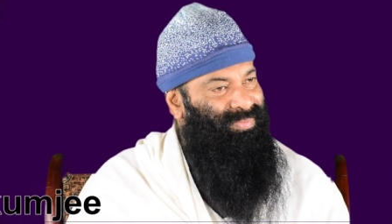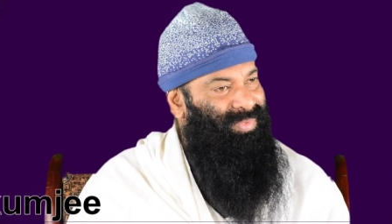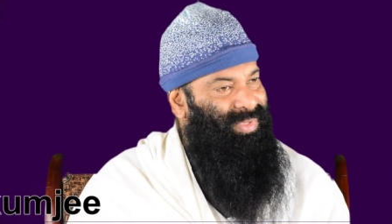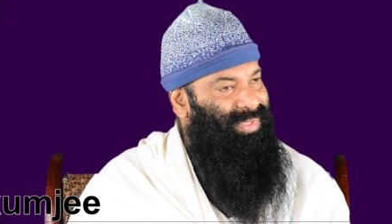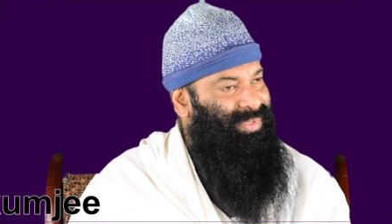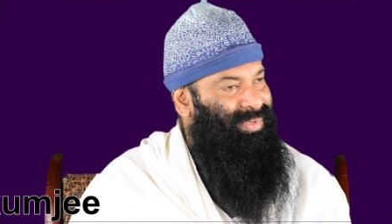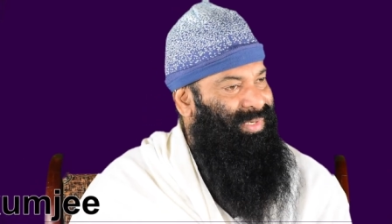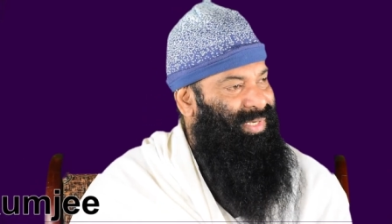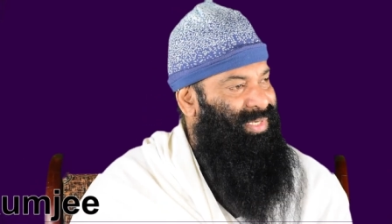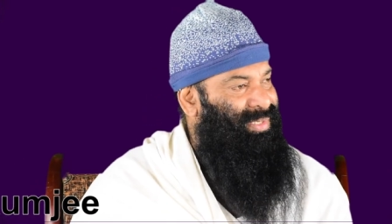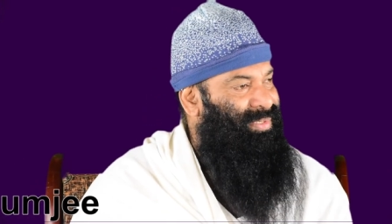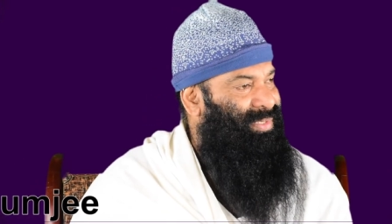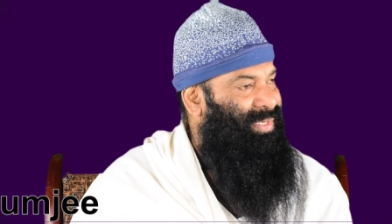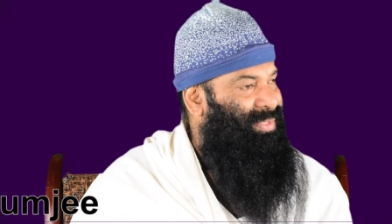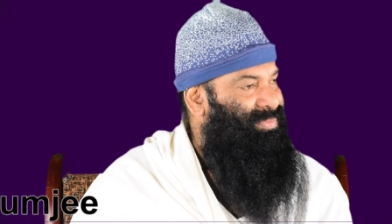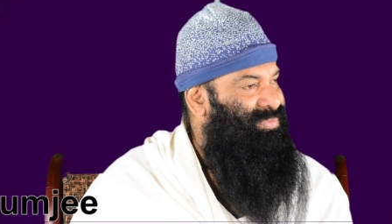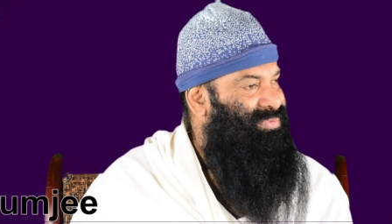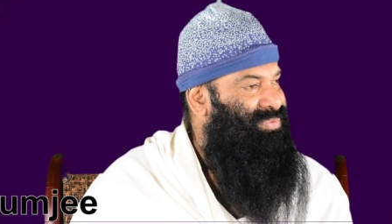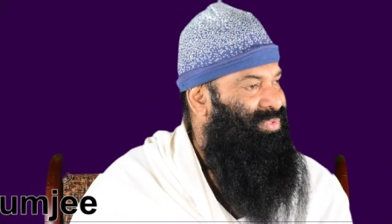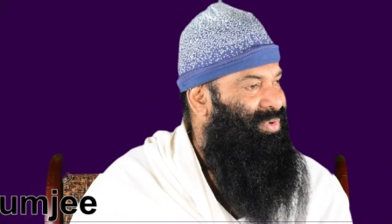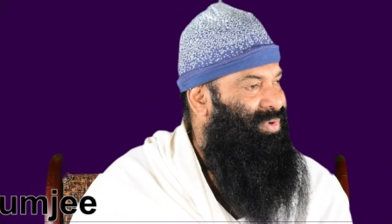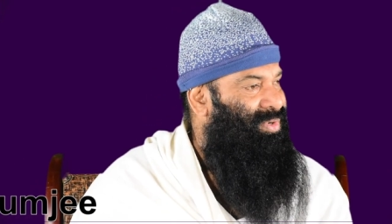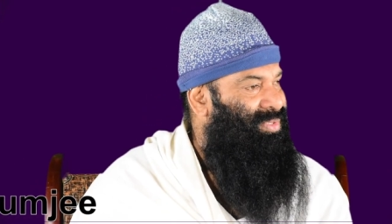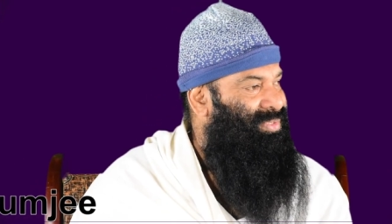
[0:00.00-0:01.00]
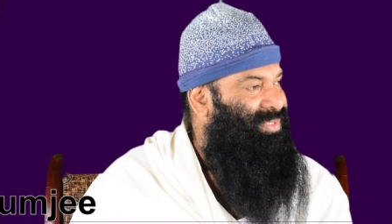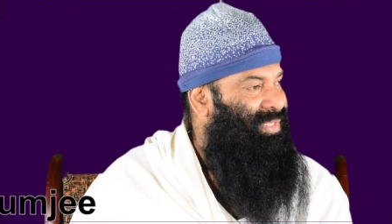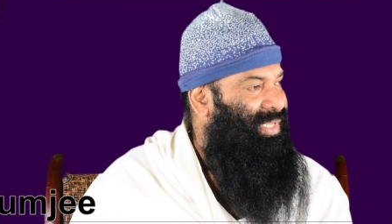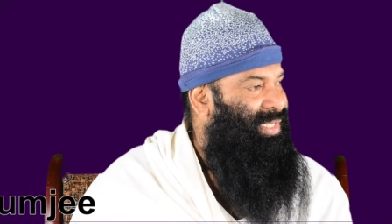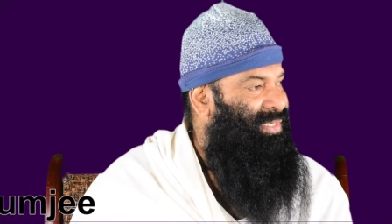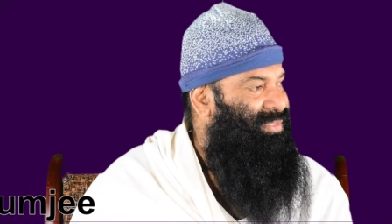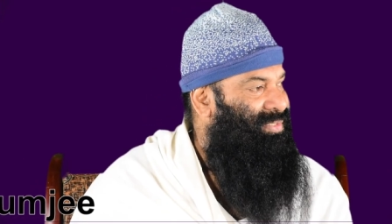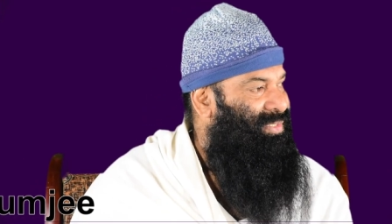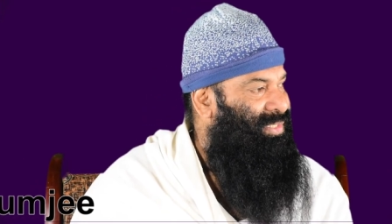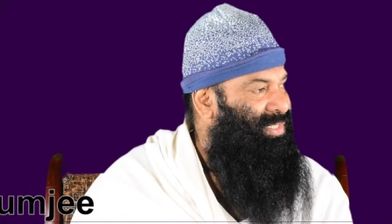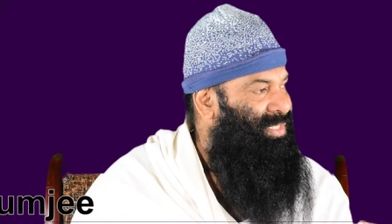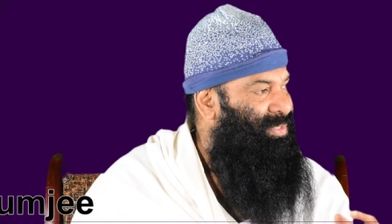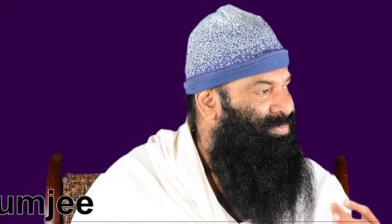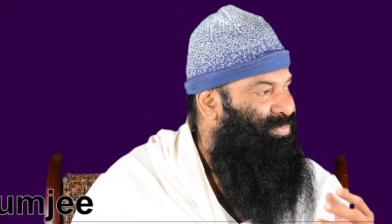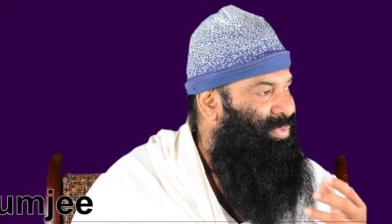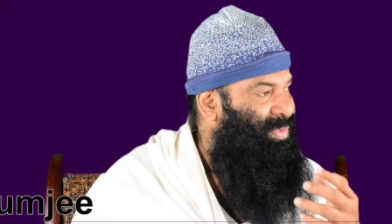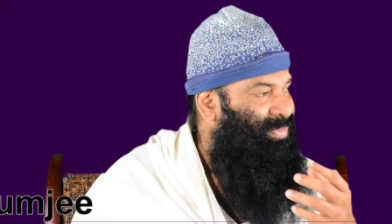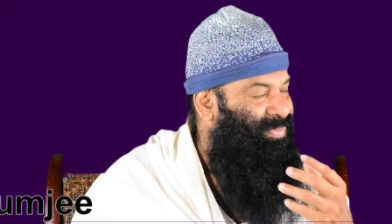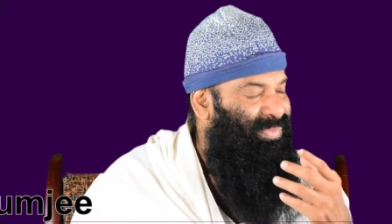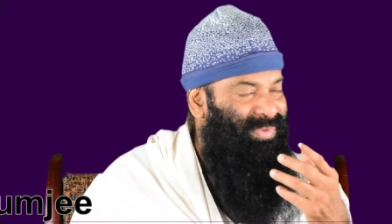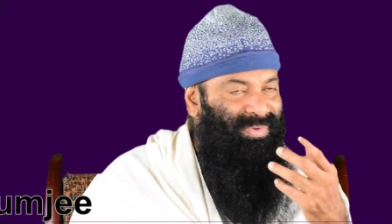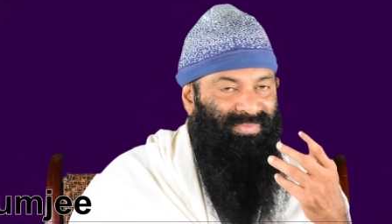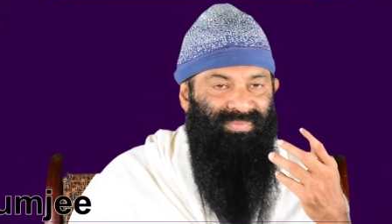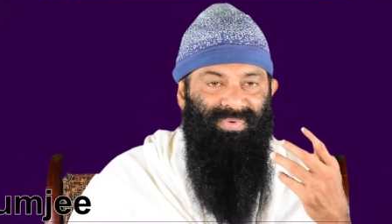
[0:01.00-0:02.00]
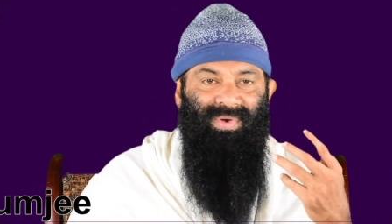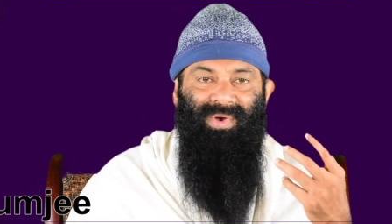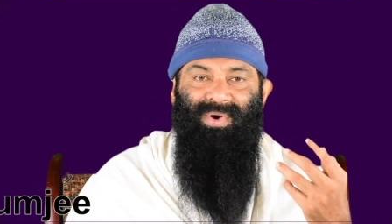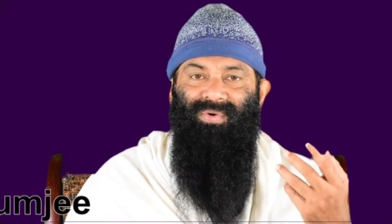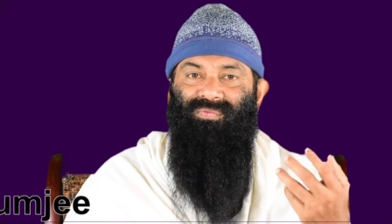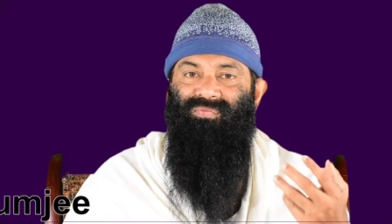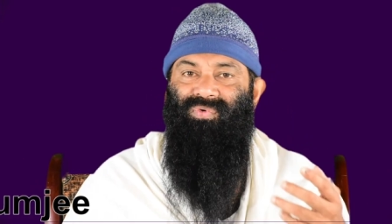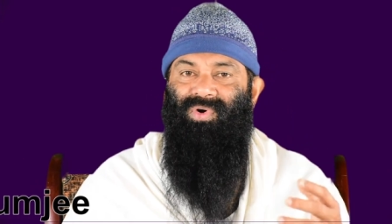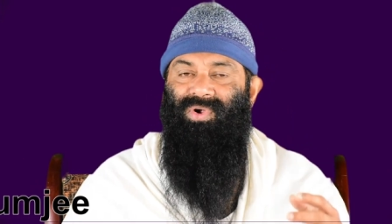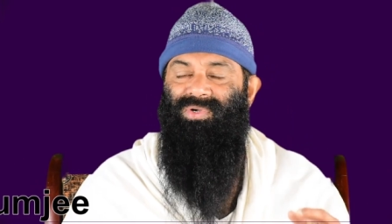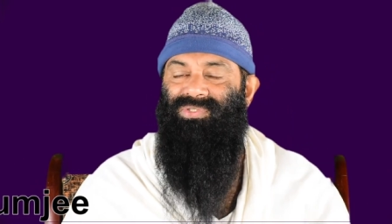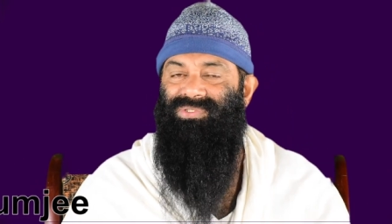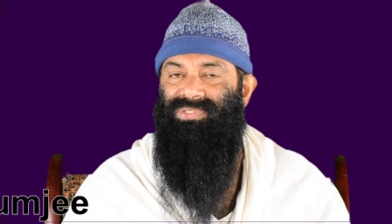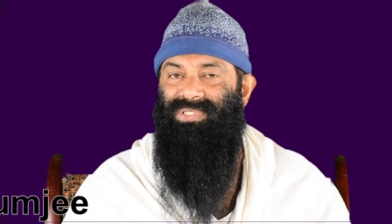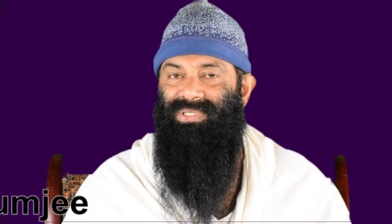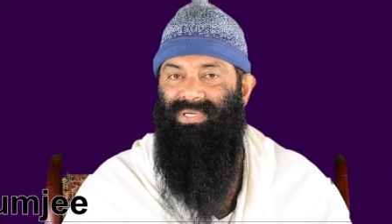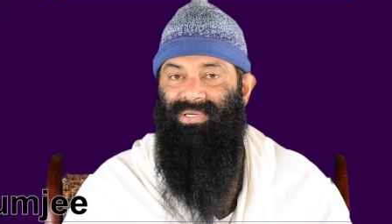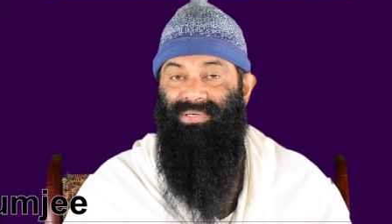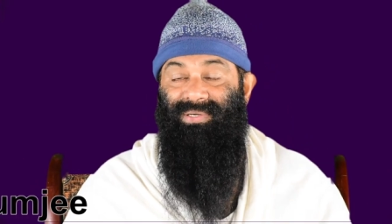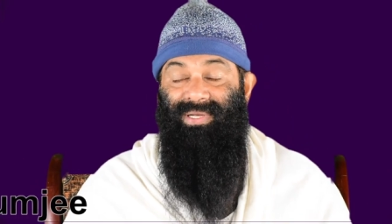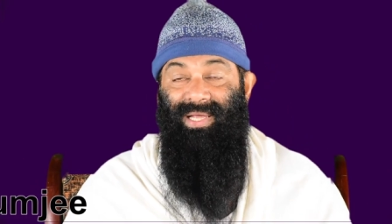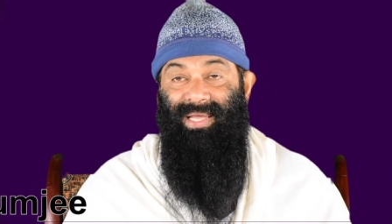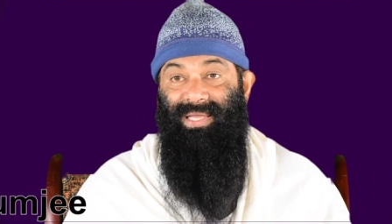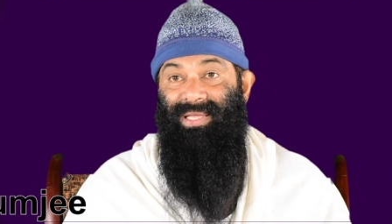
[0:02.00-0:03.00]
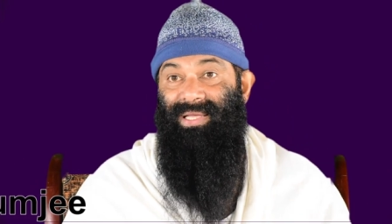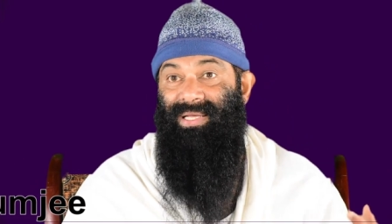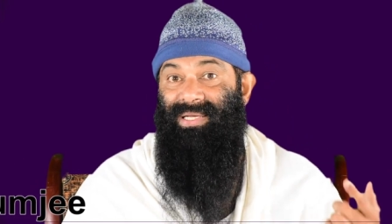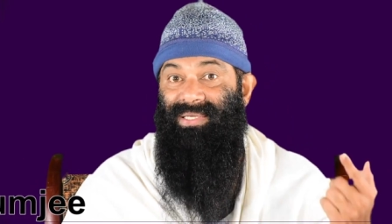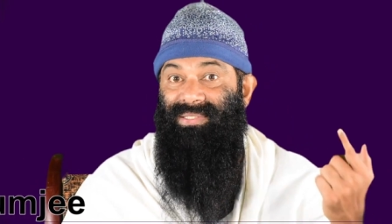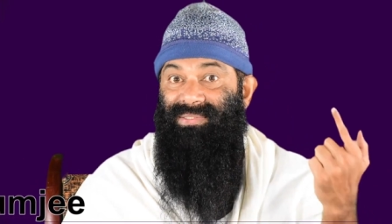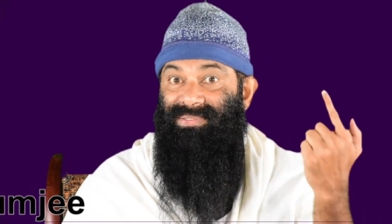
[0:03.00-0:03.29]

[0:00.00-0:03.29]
When rain comes, all the elderly people fall sick and die.